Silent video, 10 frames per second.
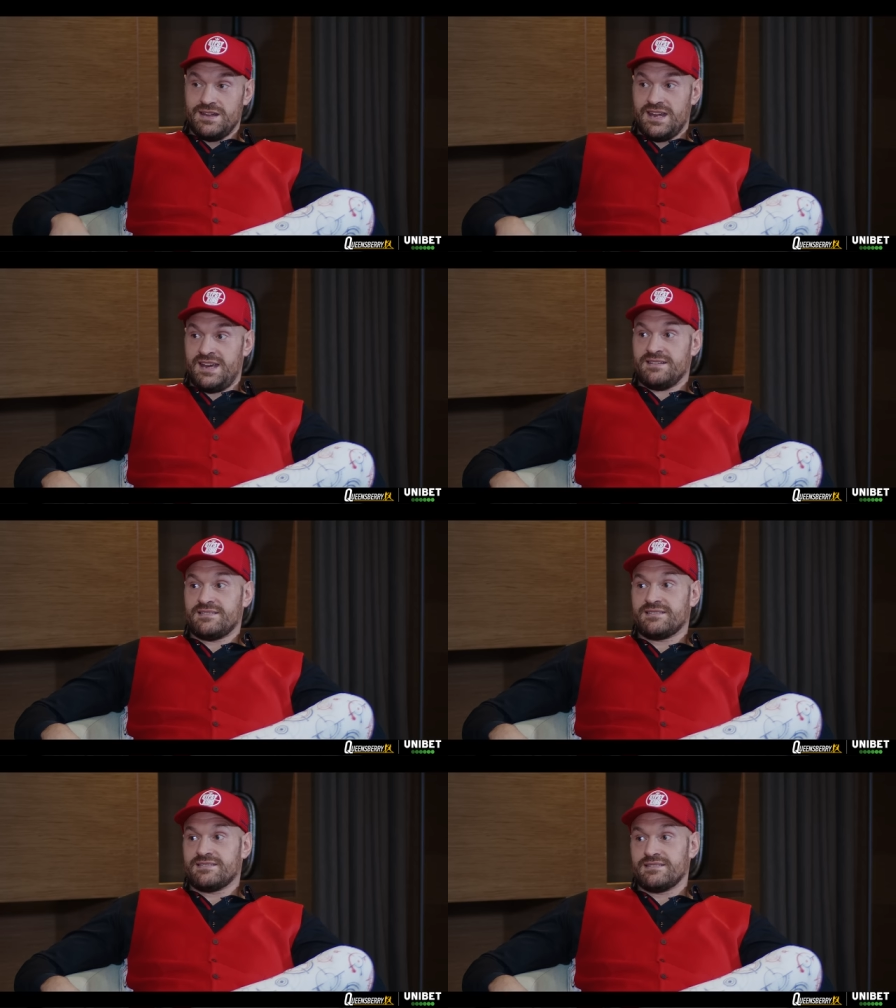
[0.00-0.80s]

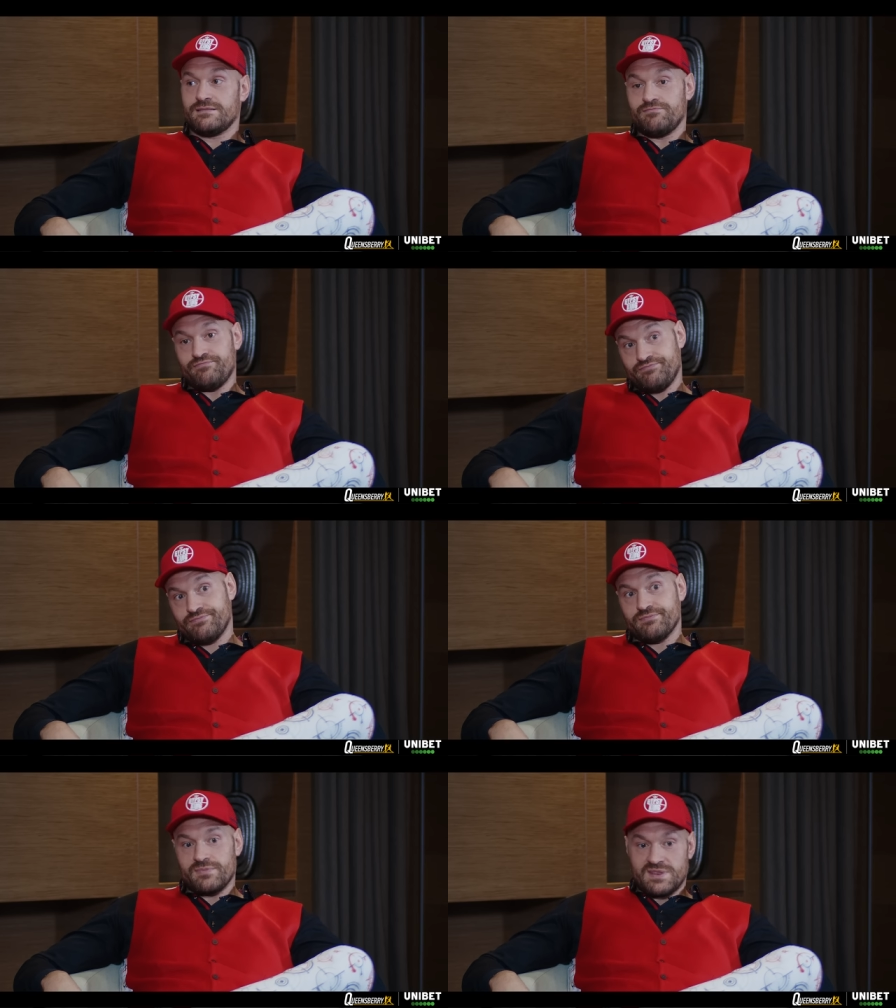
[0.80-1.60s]
it's
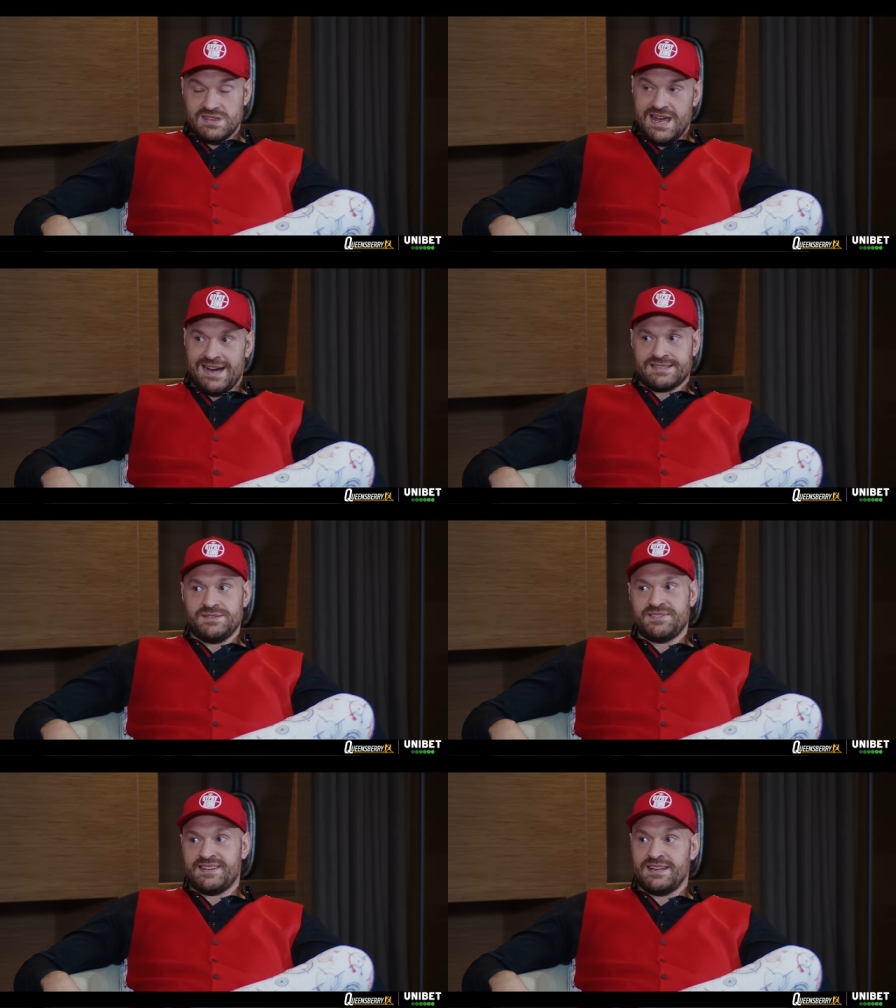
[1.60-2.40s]

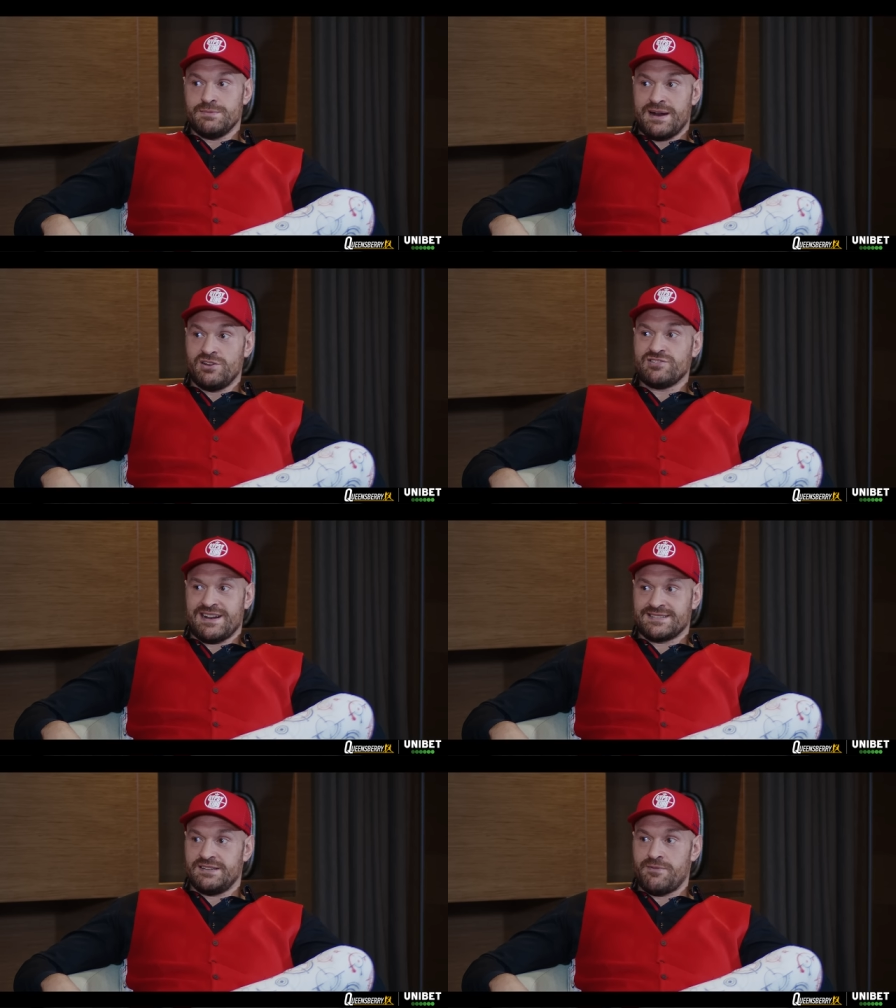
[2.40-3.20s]
activity. The man who's
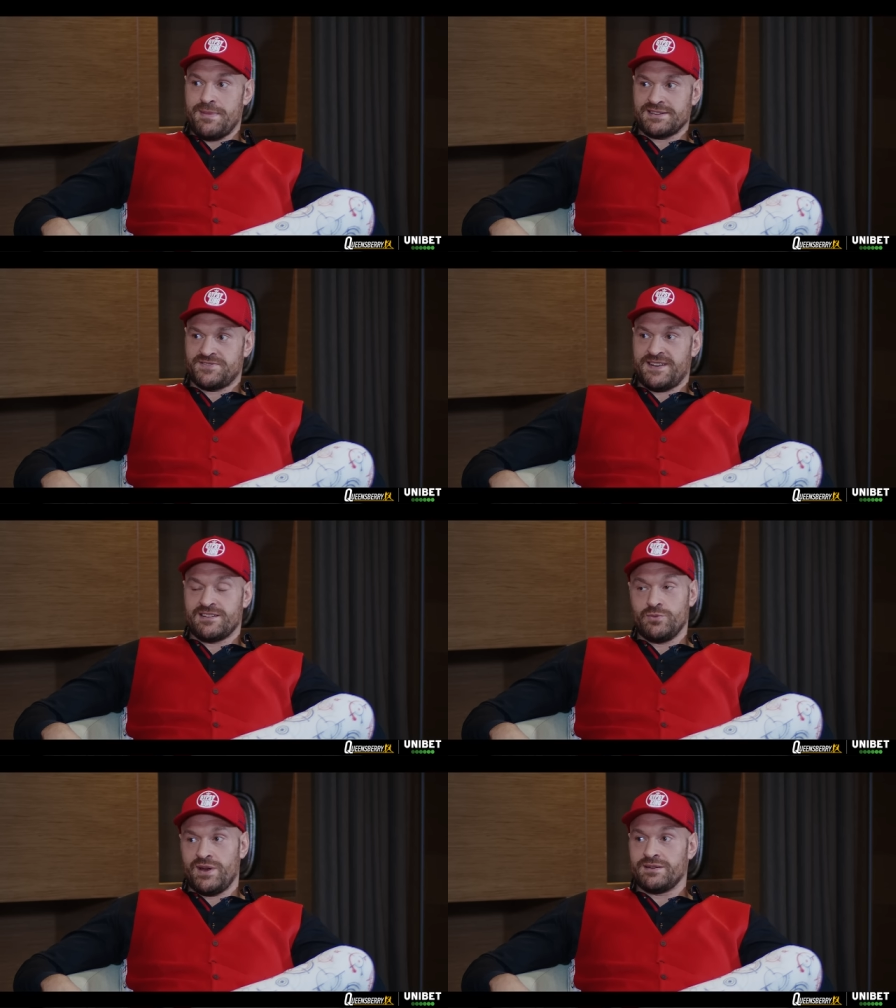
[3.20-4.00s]
active and match fit
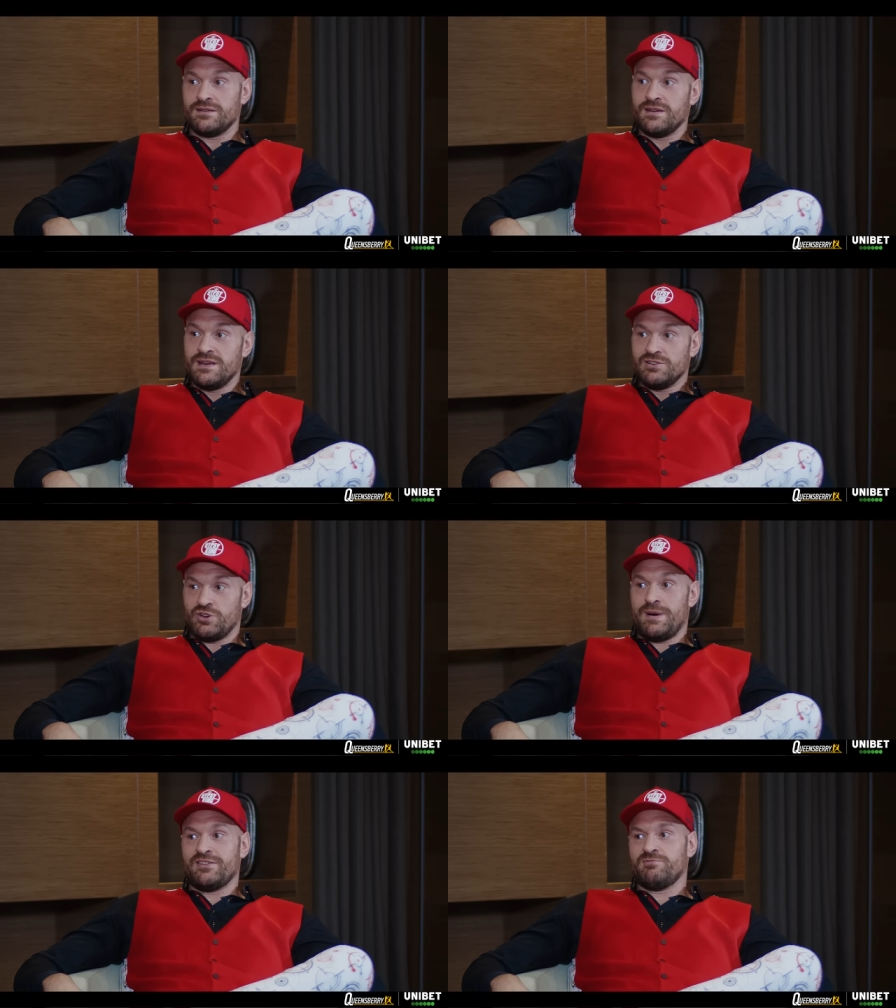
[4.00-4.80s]
will win to
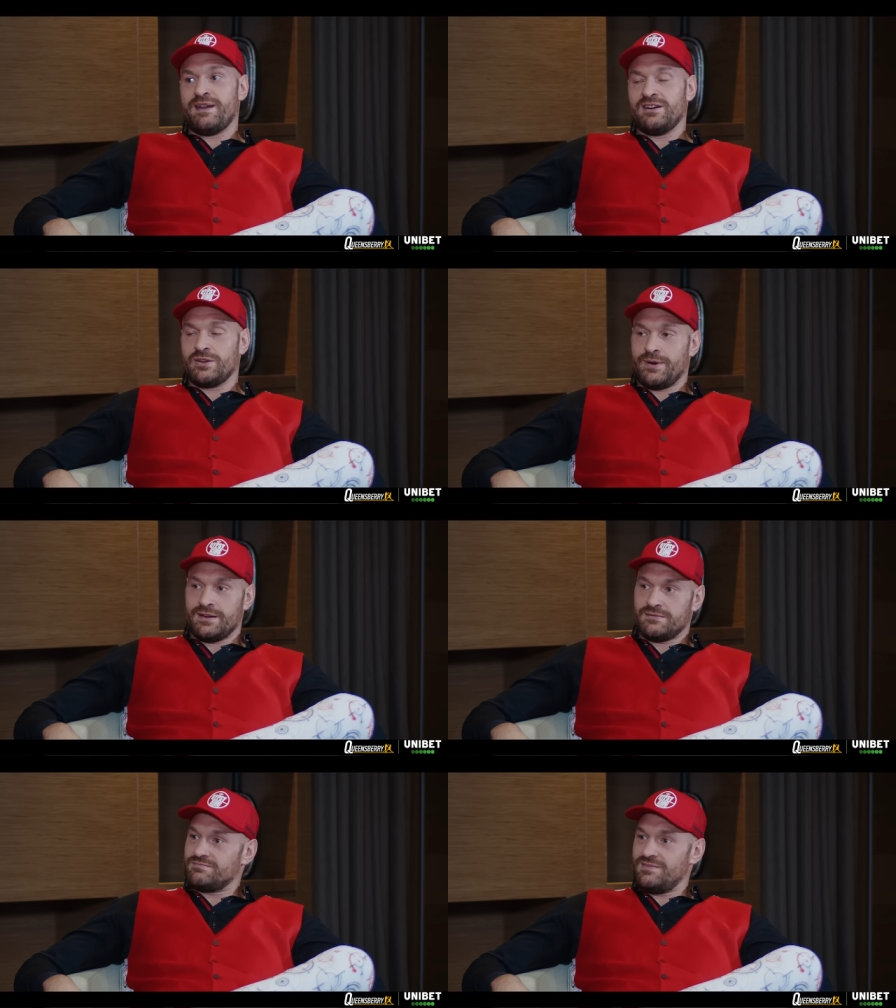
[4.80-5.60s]
a man who's been out the
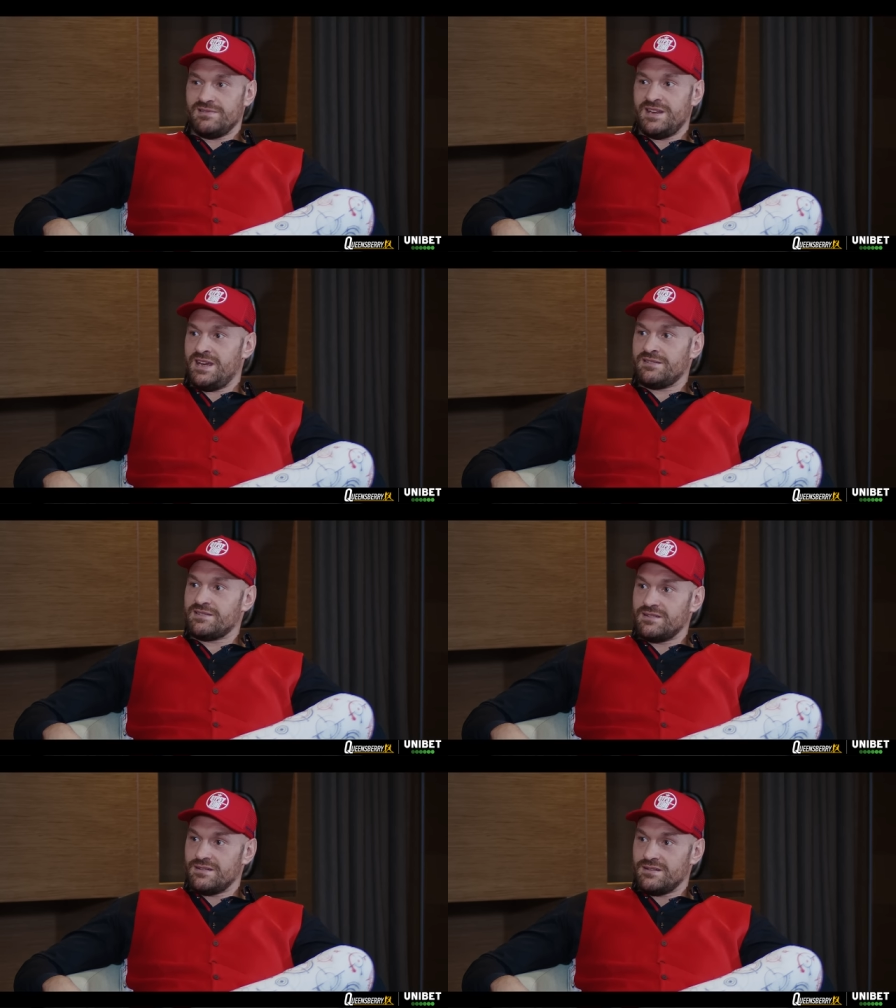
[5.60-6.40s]
ring years